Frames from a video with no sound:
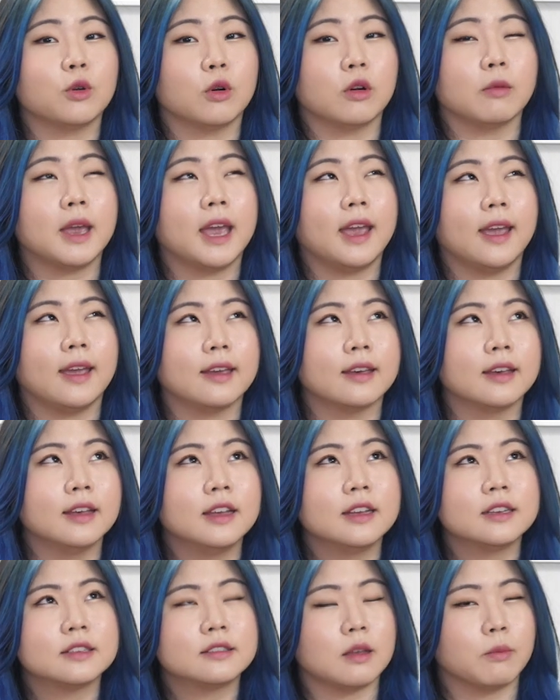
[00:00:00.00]
Gourmet
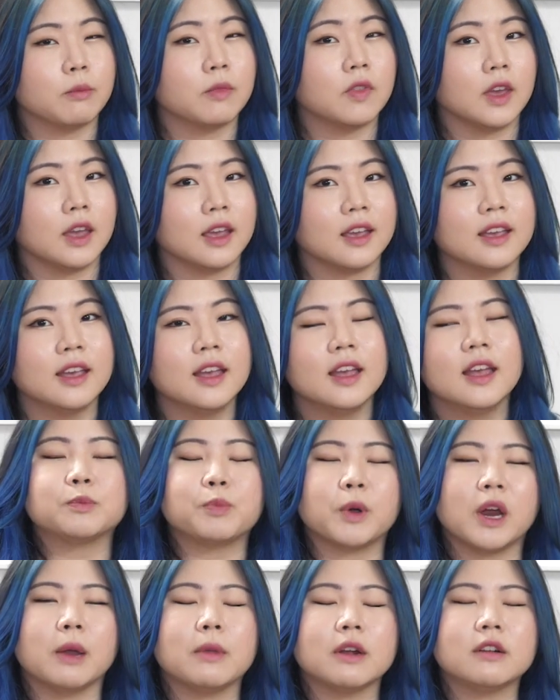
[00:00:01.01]
something. It's
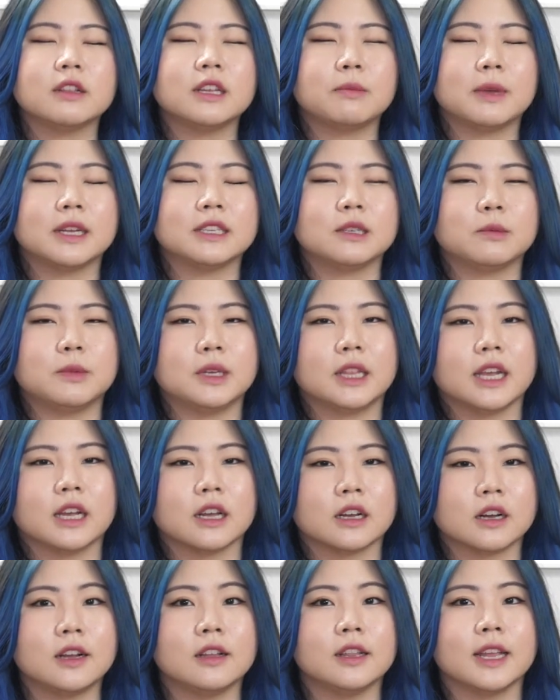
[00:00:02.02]
primarily meant to be like
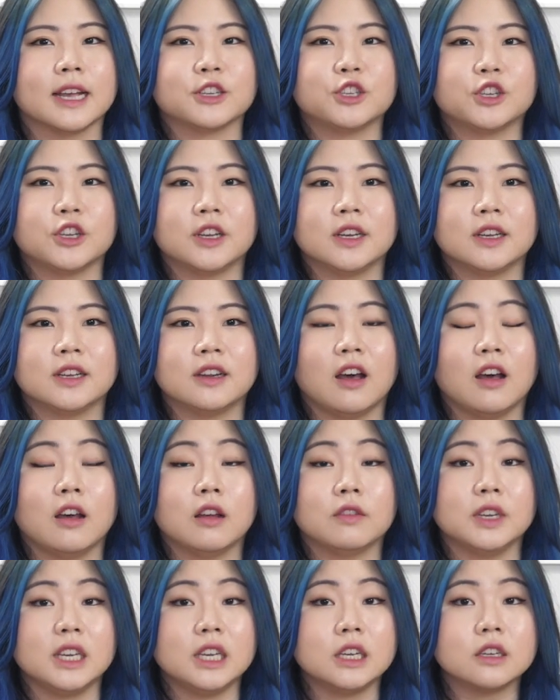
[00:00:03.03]
a collection
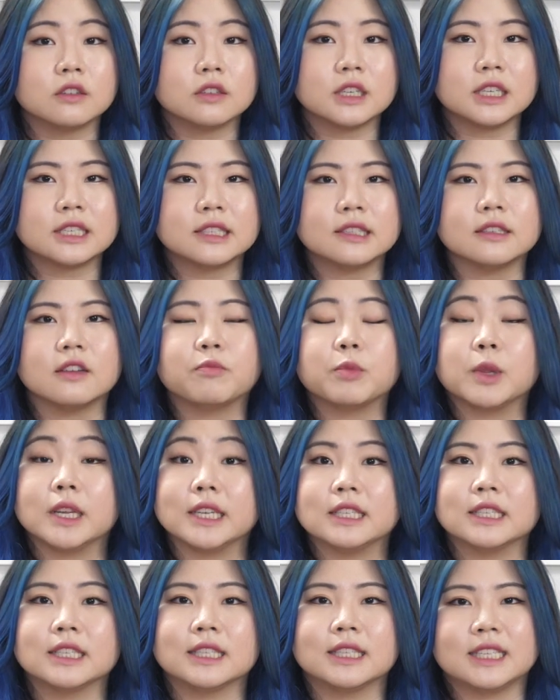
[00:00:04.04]
of eateries, of
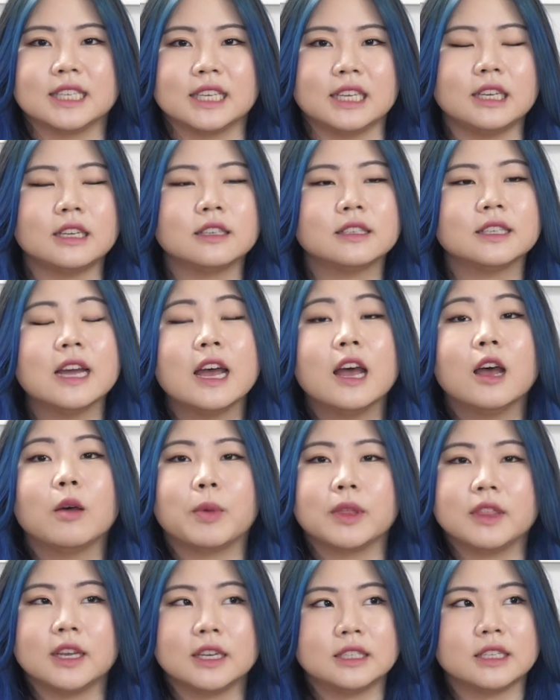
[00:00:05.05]
places to eat,
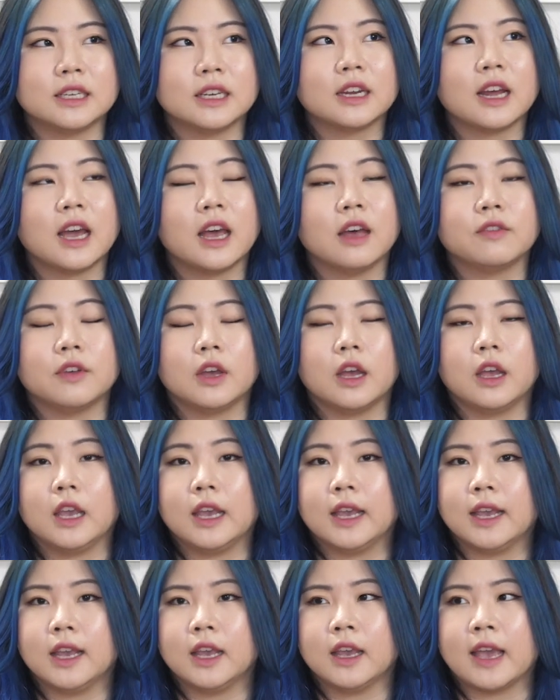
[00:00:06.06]
but they did have
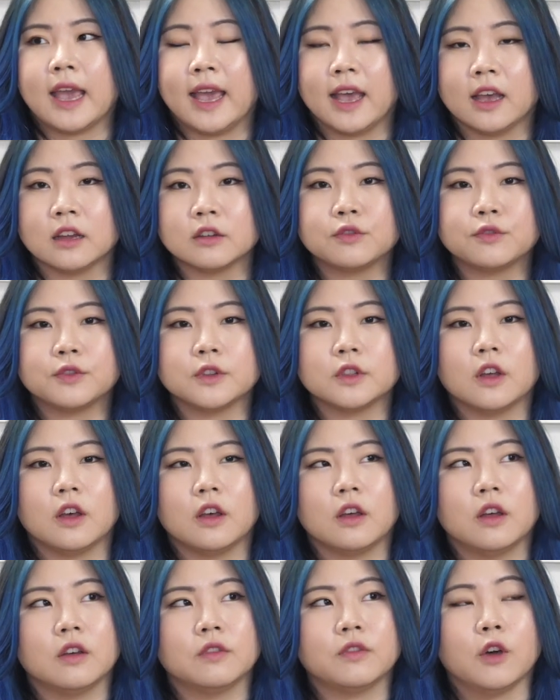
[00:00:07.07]
a handful
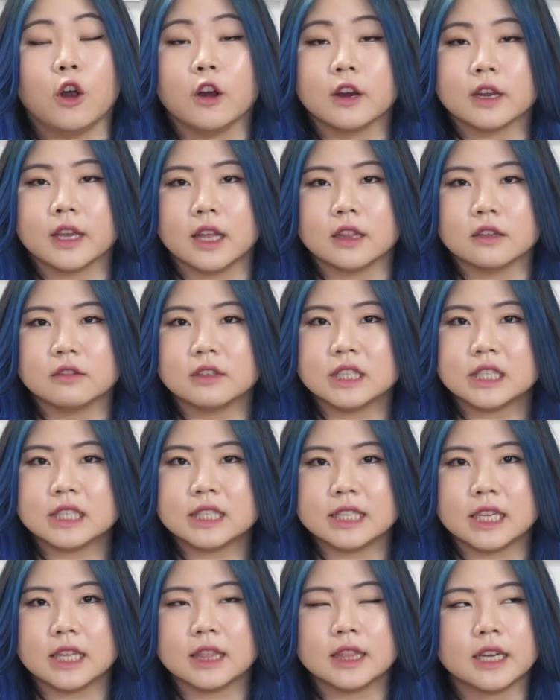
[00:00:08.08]
of art
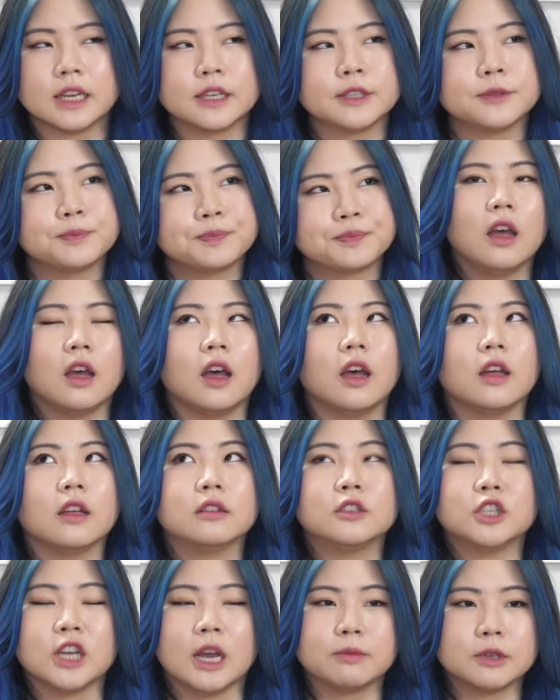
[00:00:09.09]
galleries in there.
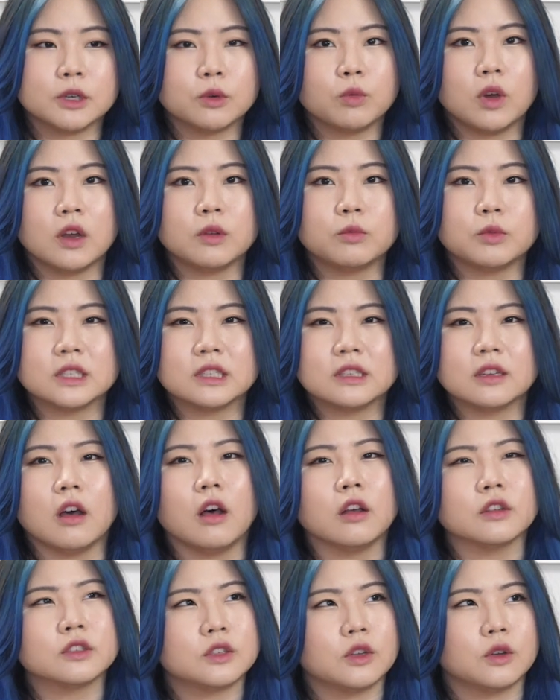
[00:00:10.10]
Chapter 1 was
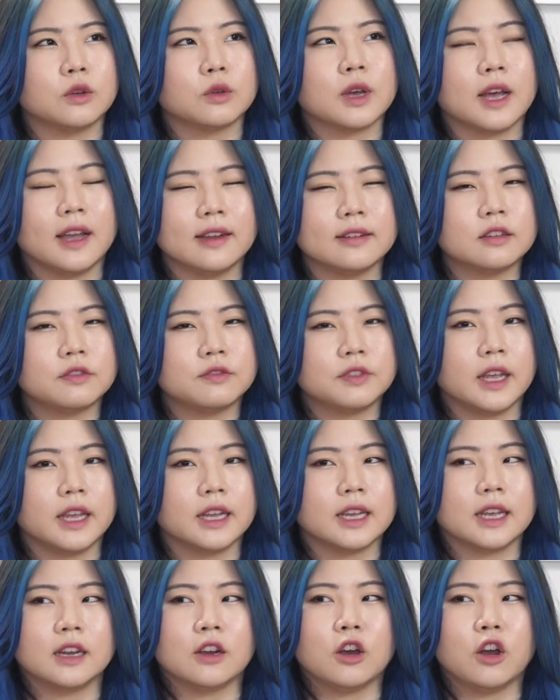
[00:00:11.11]
also kind of
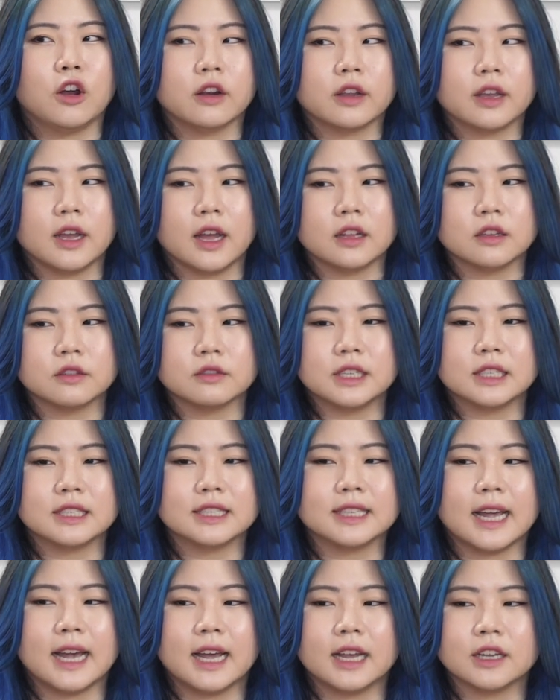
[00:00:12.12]
like an art gallery
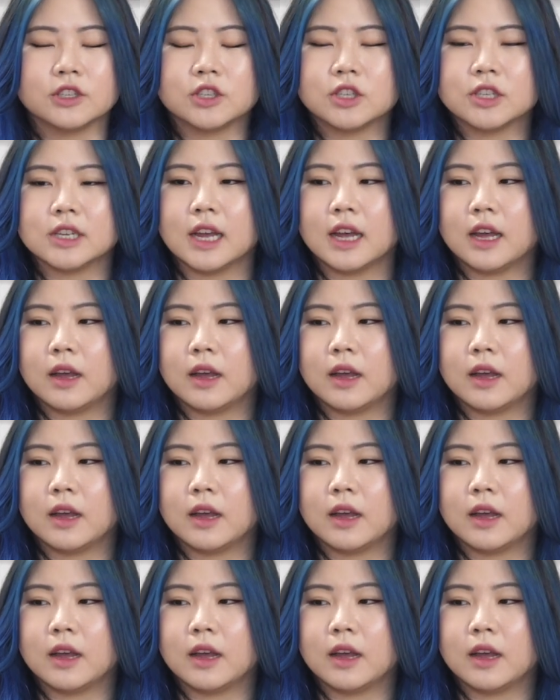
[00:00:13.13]
slash